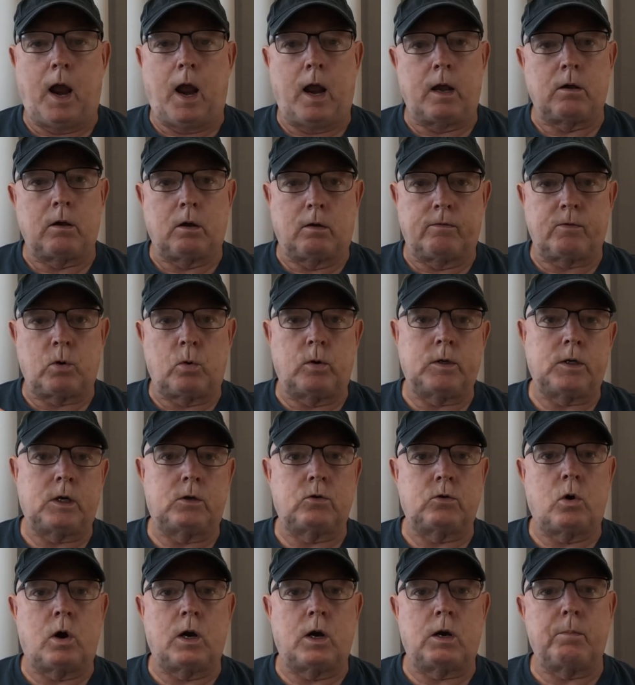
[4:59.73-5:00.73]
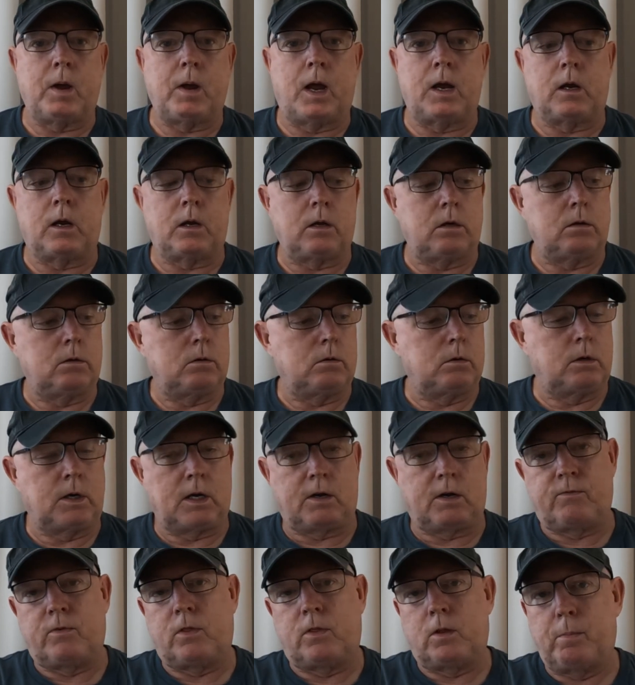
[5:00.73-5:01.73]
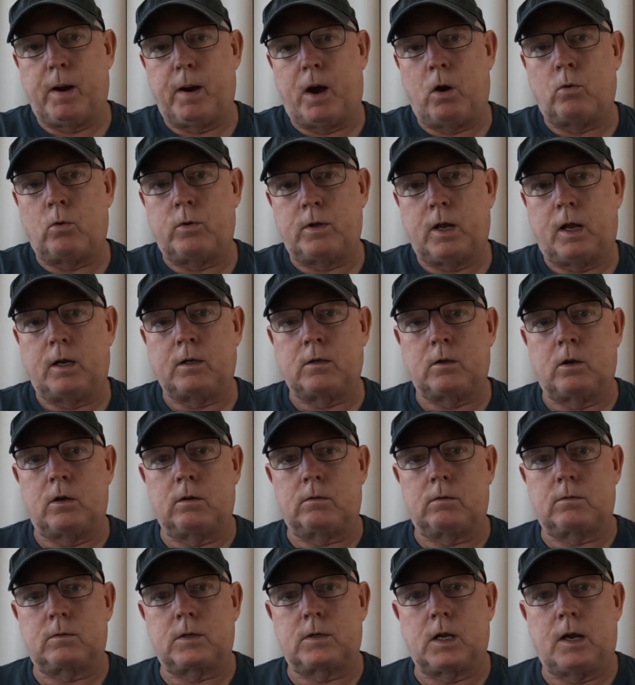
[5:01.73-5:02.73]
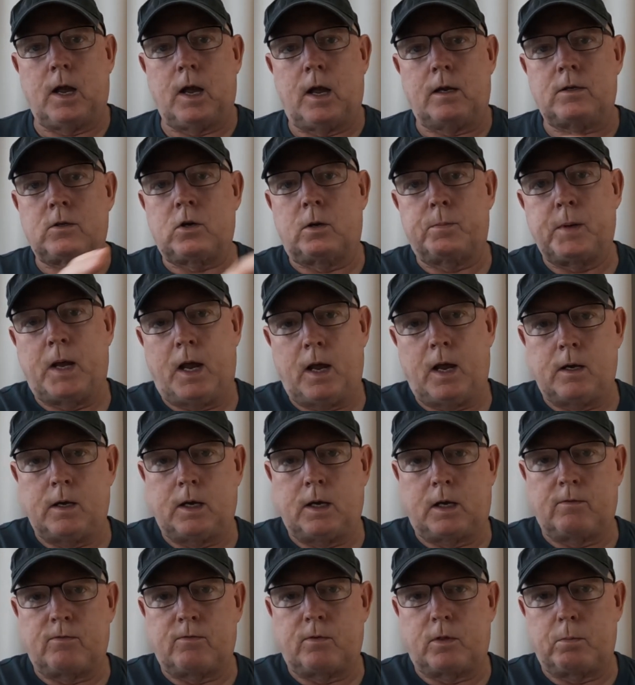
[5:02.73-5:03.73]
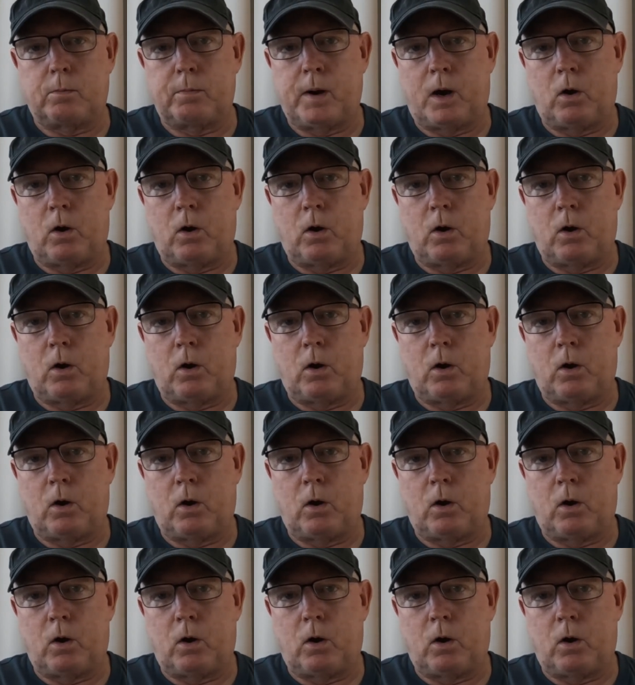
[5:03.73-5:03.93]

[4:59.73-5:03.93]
And of course they're trying to make Nikka From The Barrel taste like the last time you had Nikka From